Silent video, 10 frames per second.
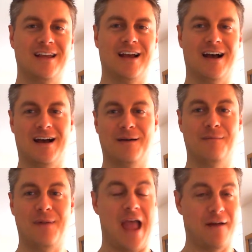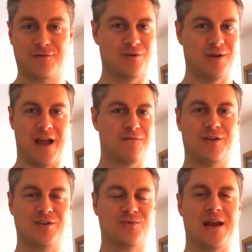uh, after after
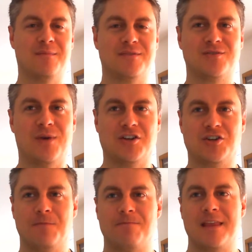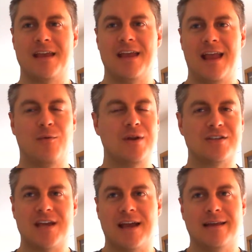this random switch. And we just
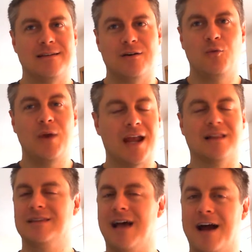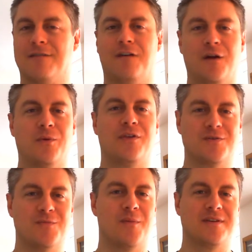had we had a lot of fun with those
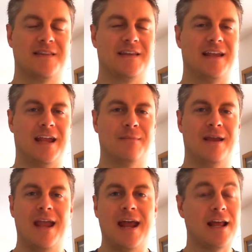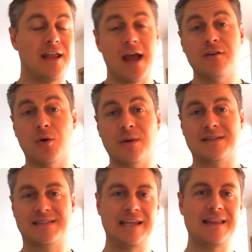moments in the game, and I ha- don't
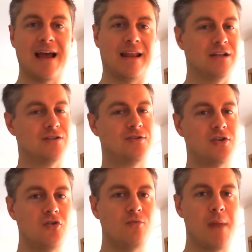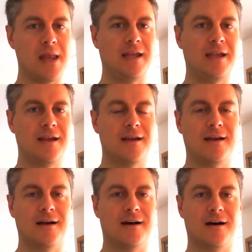see that in too many
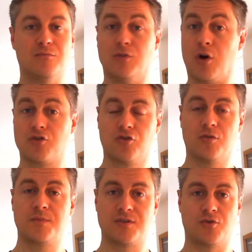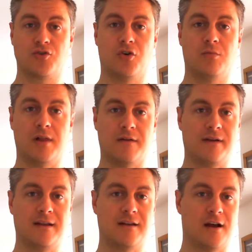um, large group social
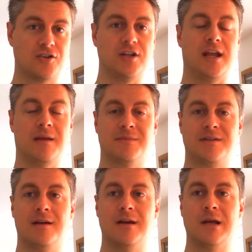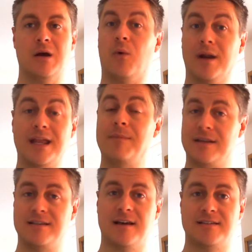bluffing deduction games. One game
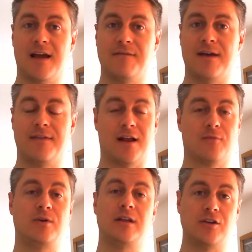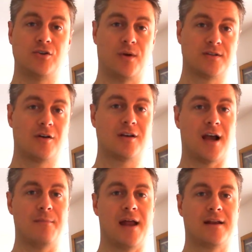that does have that that I really enjoy is Good
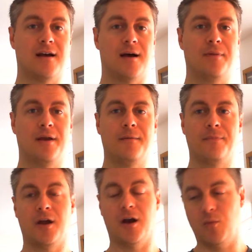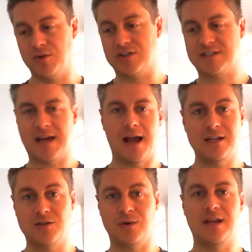Cop Bad Cop, uh, which is tied
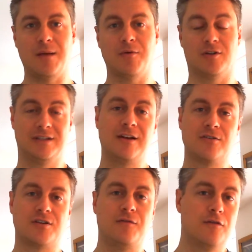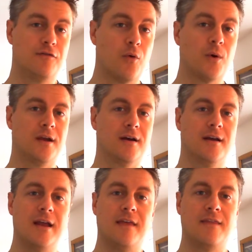to a game called Leaders of Euphoria
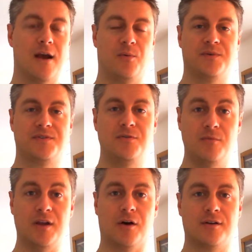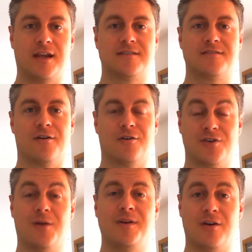that will soon be on Kickstarter. So
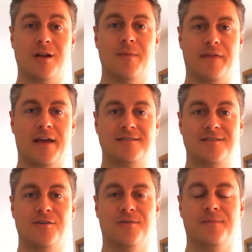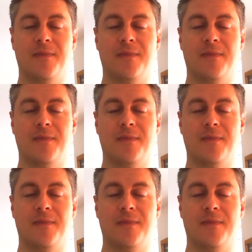I'll be talking about that soon.